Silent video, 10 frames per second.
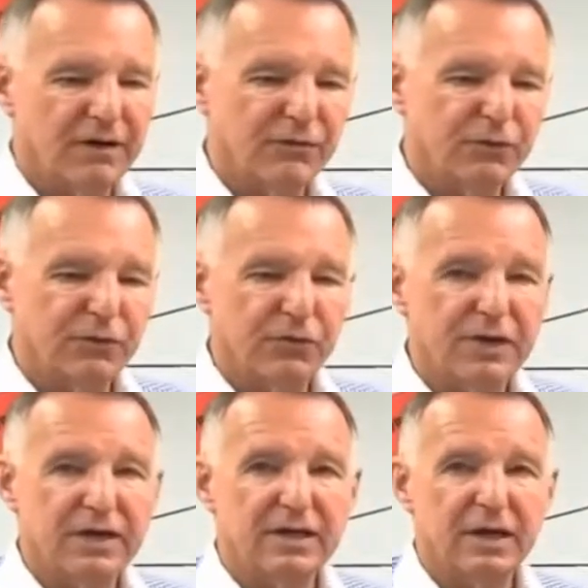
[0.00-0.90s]
I feel the
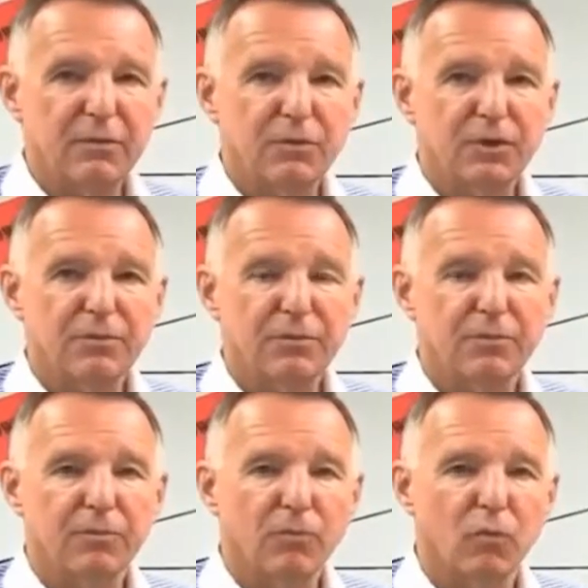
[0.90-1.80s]
heat coming up
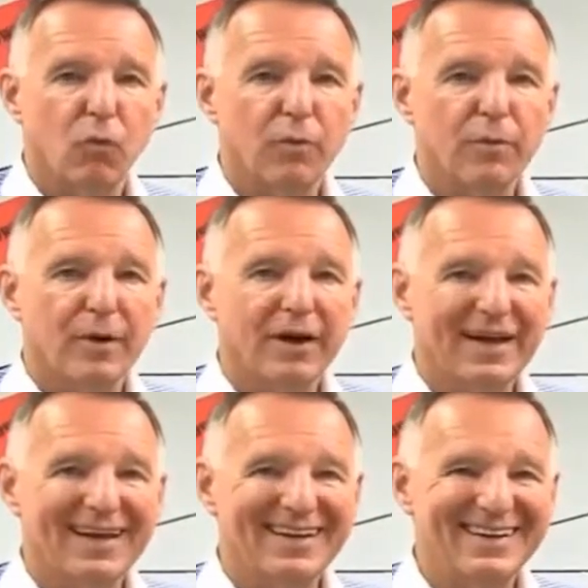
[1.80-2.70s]
and warming my
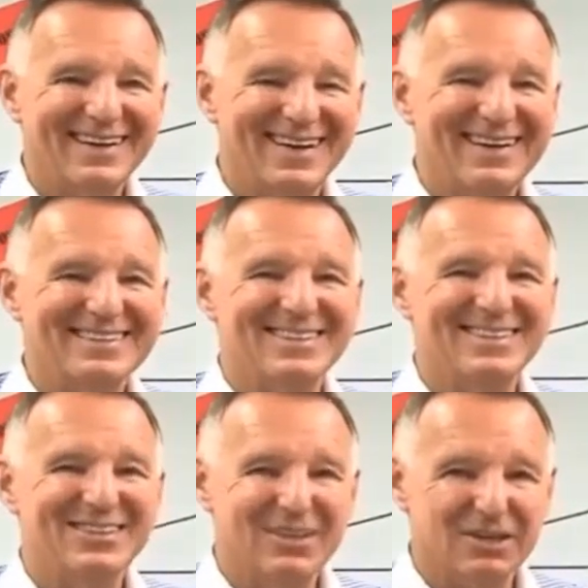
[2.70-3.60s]
hand. That's
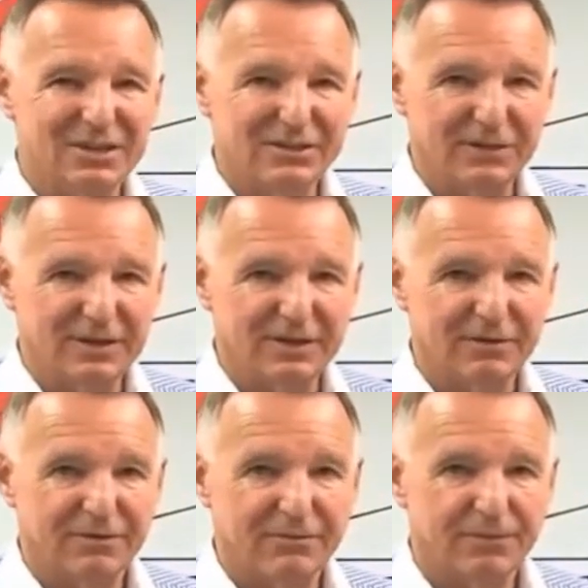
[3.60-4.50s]
conductive heat.